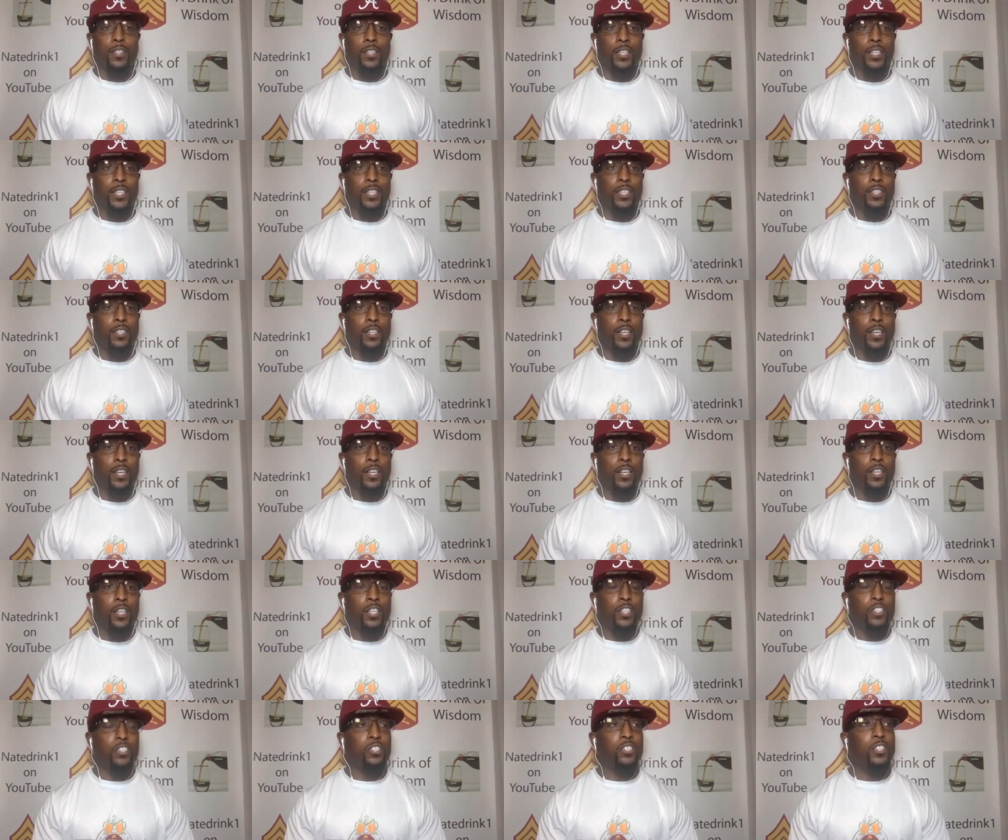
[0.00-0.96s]
He he a
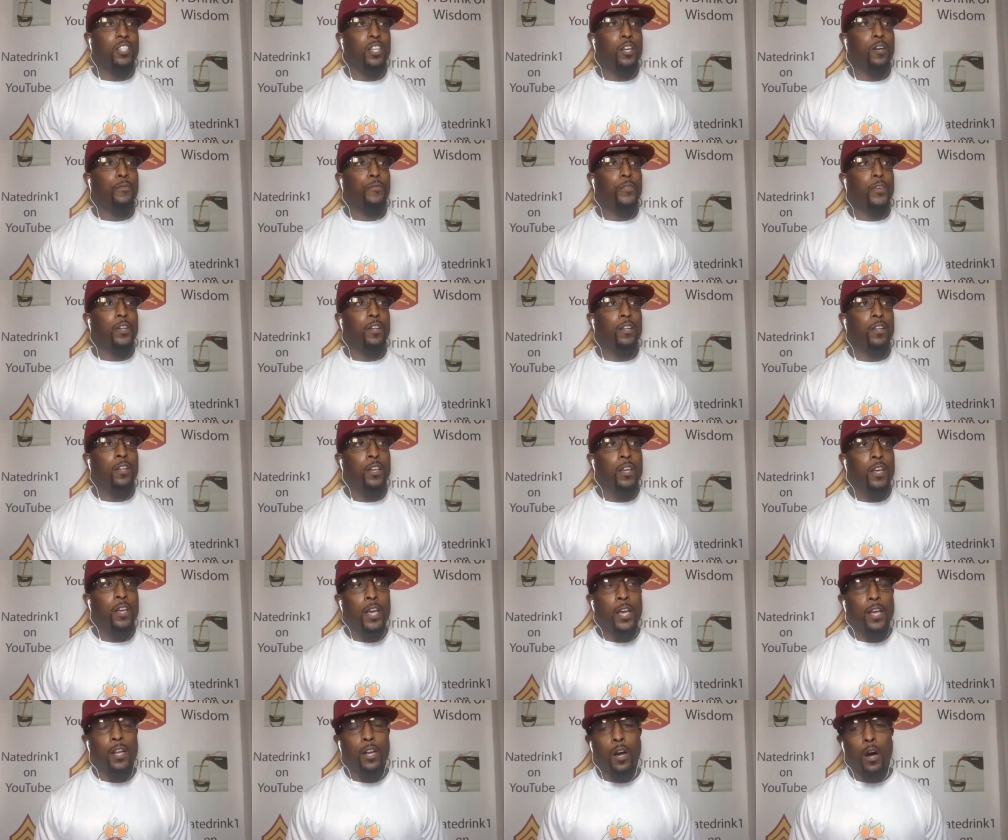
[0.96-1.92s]
little stiff in the
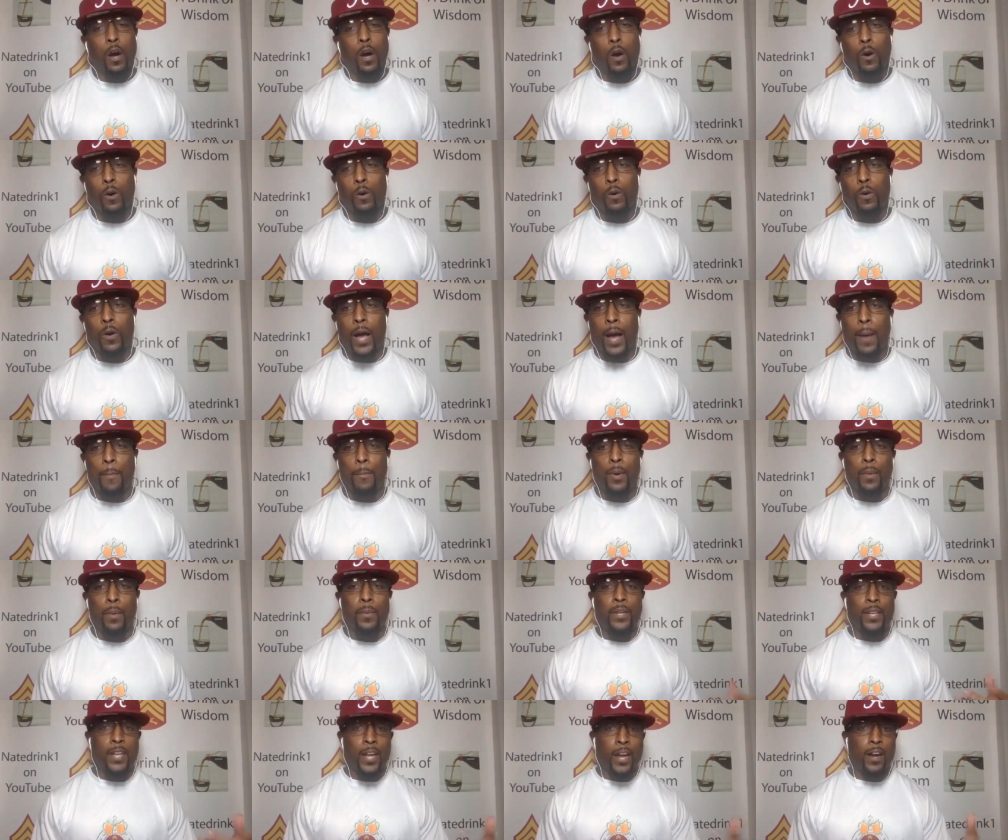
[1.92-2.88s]
in the hole. I
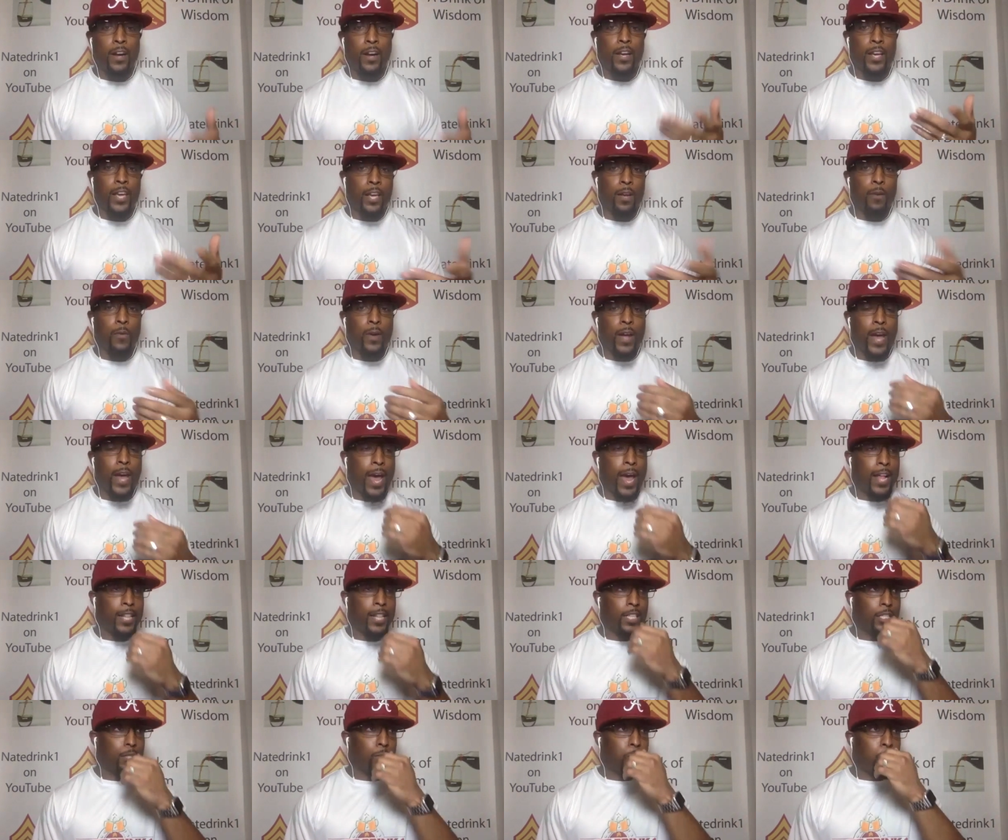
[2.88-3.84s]
remember Derrick Henry
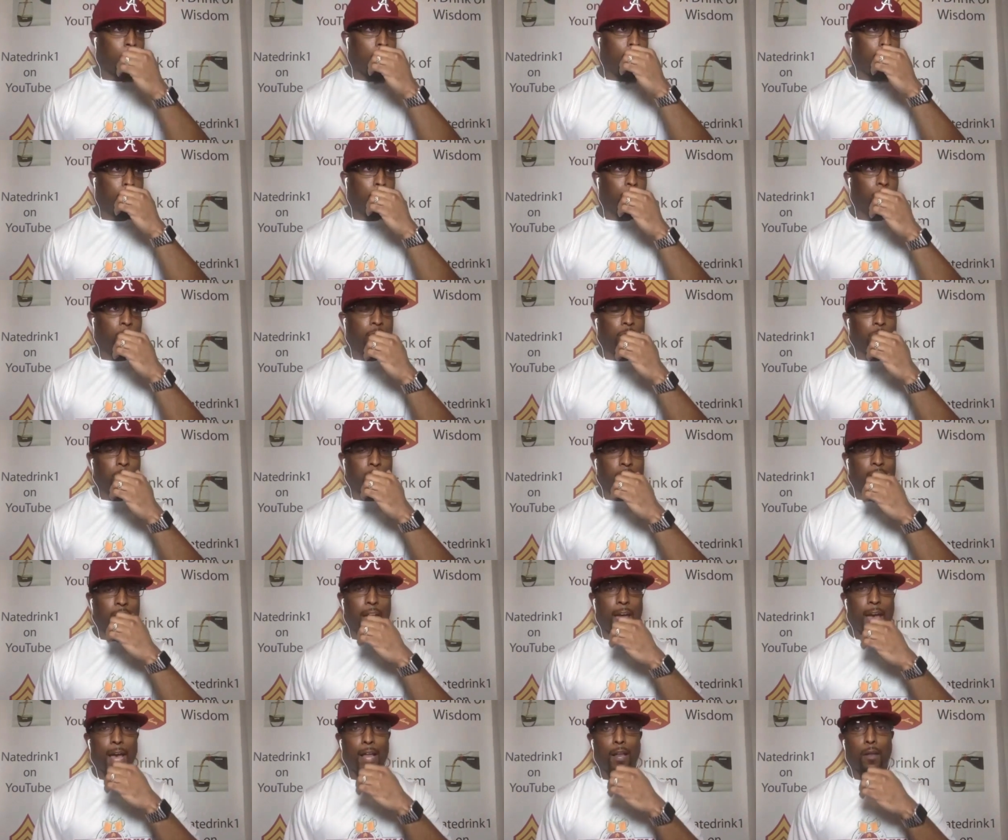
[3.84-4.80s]
had this problem when he was
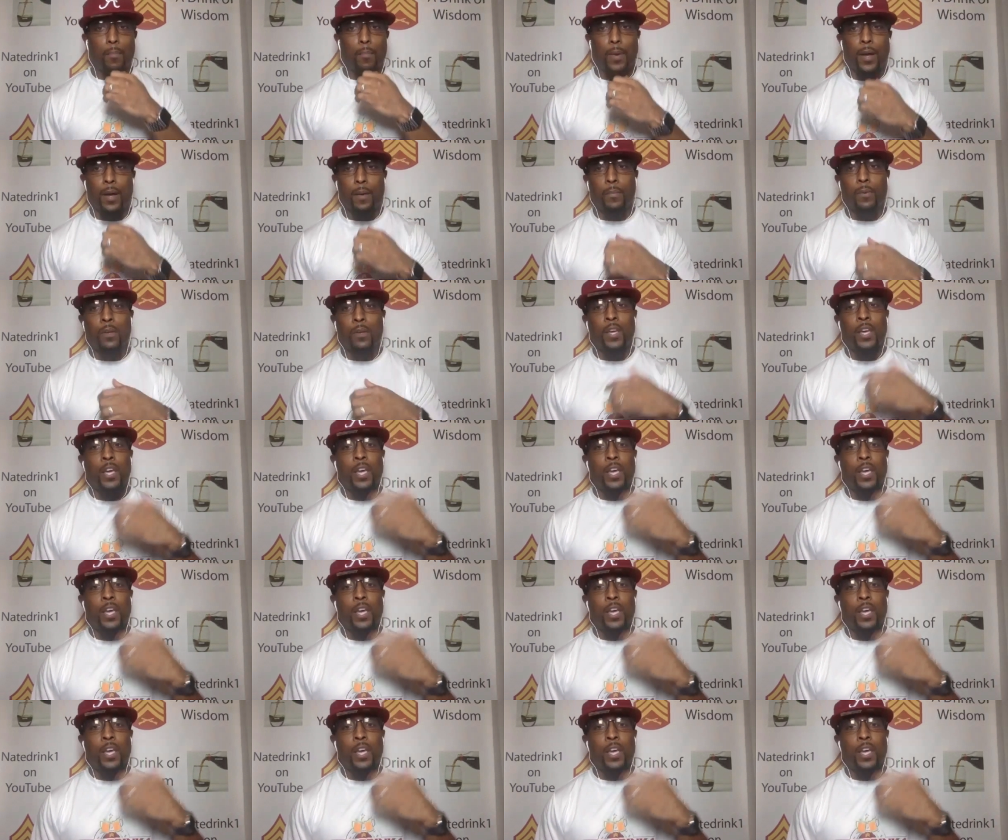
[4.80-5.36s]
at Alabama.